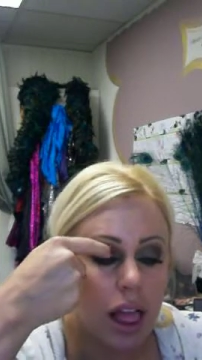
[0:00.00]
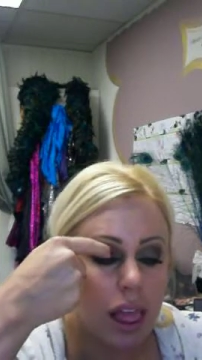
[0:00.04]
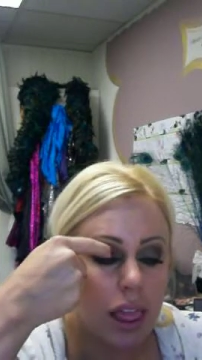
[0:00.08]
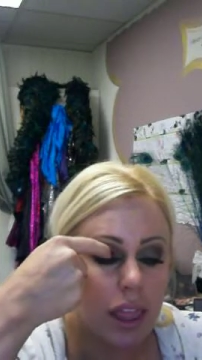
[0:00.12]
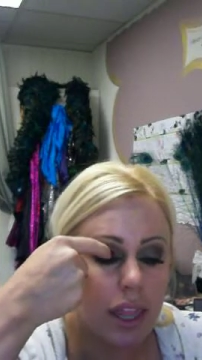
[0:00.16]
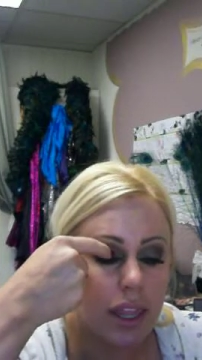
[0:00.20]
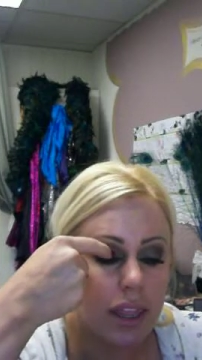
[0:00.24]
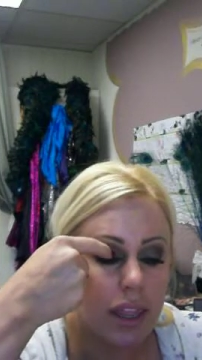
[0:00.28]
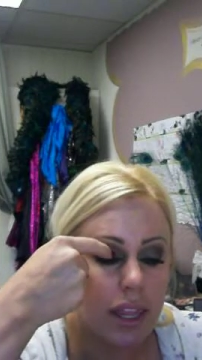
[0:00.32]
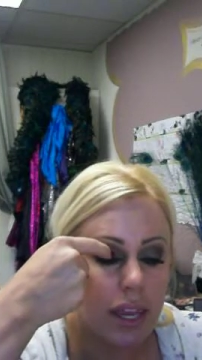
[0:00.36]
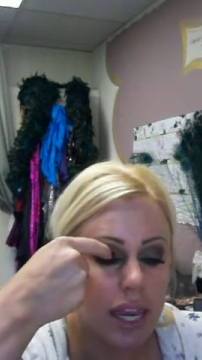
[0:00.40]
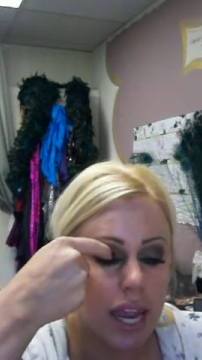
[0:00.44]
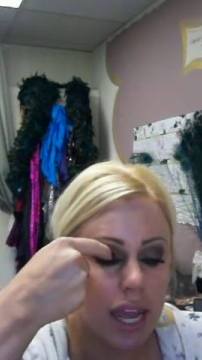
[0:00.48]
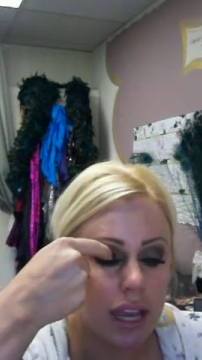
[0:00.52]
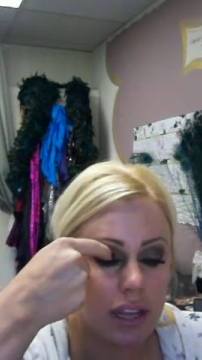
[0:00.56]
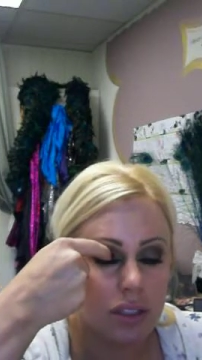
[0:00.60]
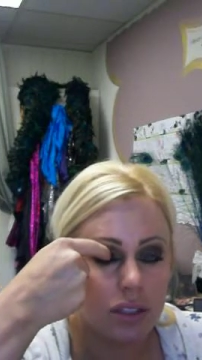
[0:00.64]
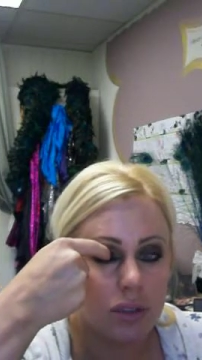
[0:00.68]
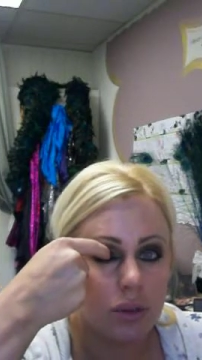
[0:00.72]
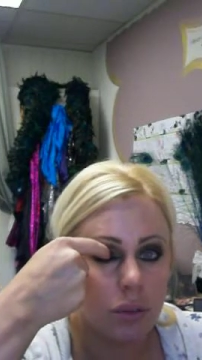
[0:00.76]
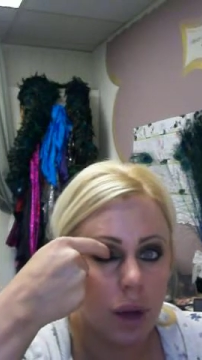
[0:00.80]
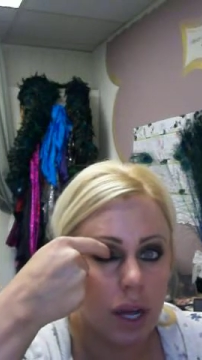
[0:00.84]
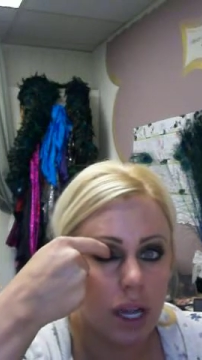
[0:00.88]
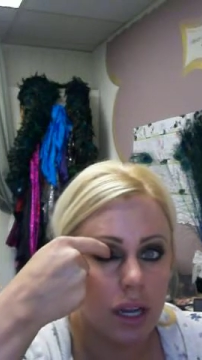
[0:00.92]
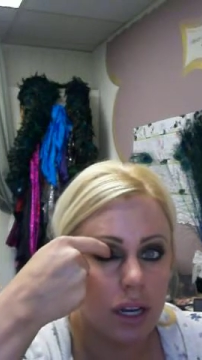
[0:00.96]
Then the
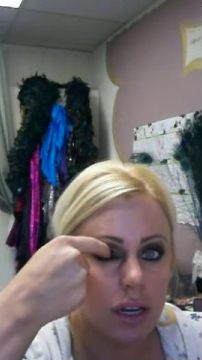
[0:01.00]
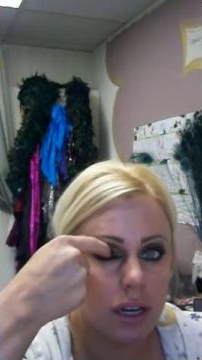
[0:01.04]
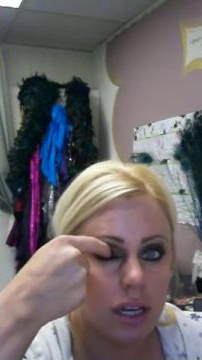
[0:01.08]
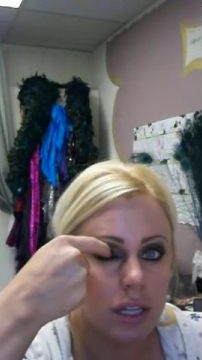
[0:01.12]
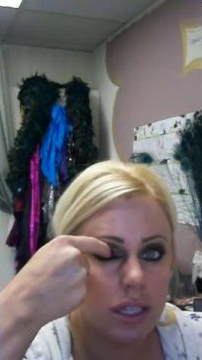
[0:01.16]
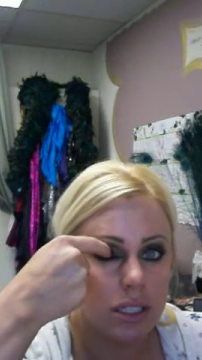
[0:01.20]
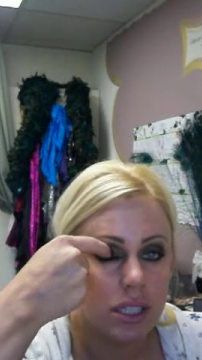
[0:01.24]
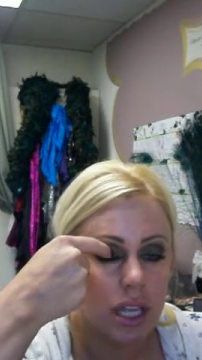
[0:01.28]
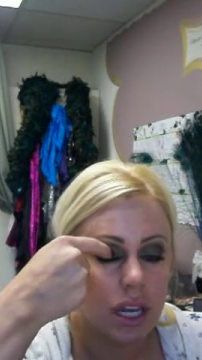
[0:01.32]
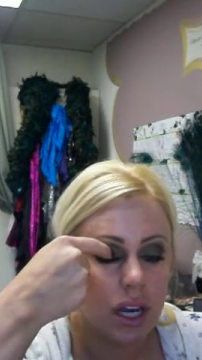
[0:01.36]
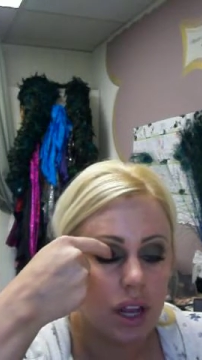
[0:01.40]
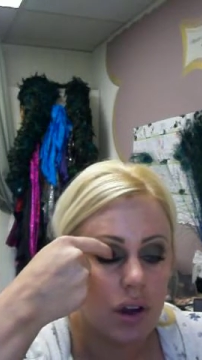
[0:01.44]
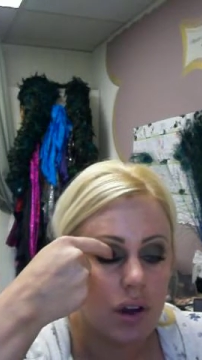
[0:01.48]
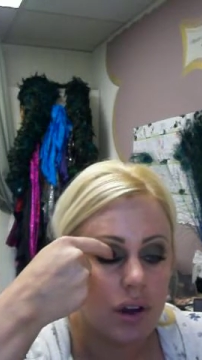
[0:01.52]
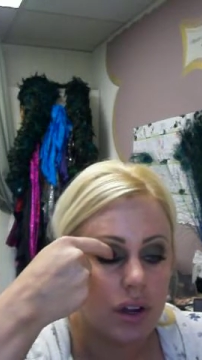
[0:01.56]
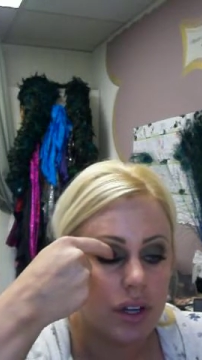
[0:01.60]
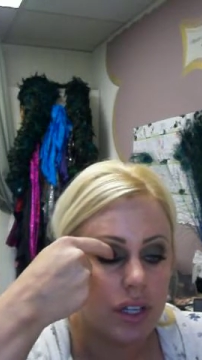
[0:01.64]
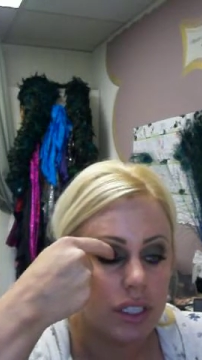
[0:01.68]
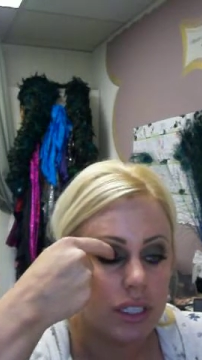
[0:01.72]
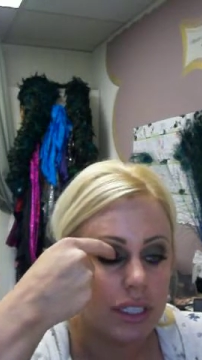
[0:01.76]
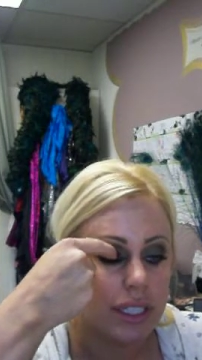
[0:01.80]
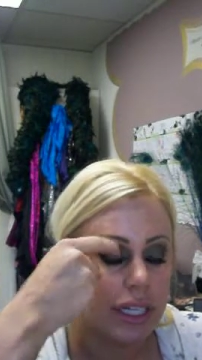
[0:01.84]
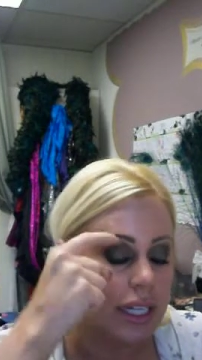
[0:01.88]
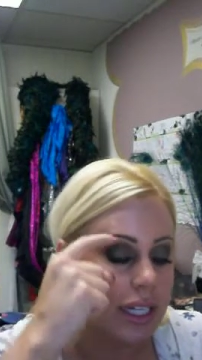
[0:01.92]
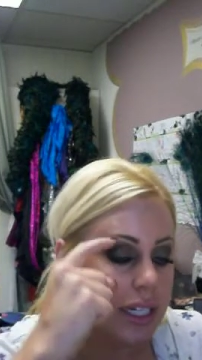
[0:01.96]
next one is going to go on
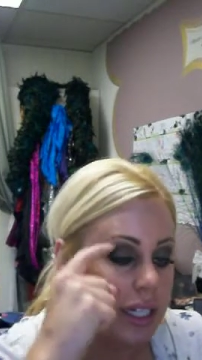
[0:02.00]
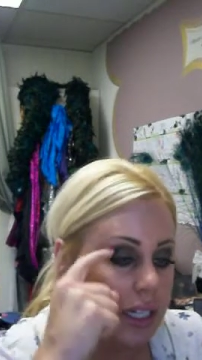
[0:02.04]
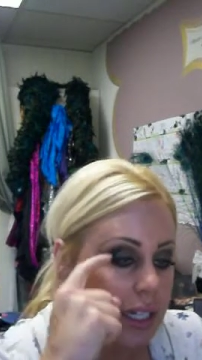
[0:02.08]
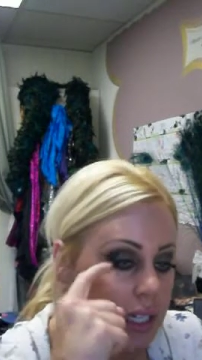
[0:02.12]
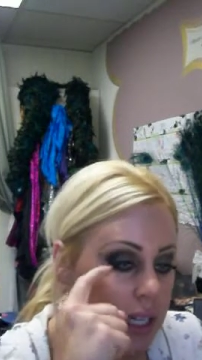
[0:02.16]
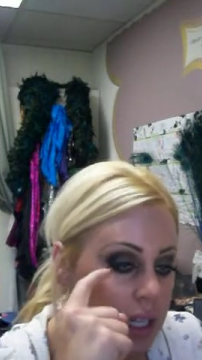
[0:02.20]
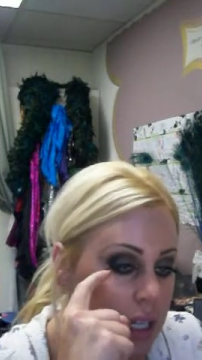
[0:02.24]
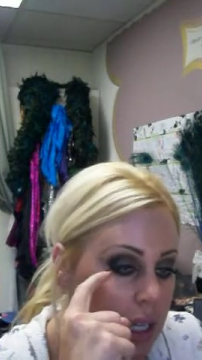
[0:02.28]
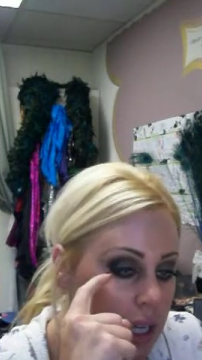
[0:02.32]
your lid.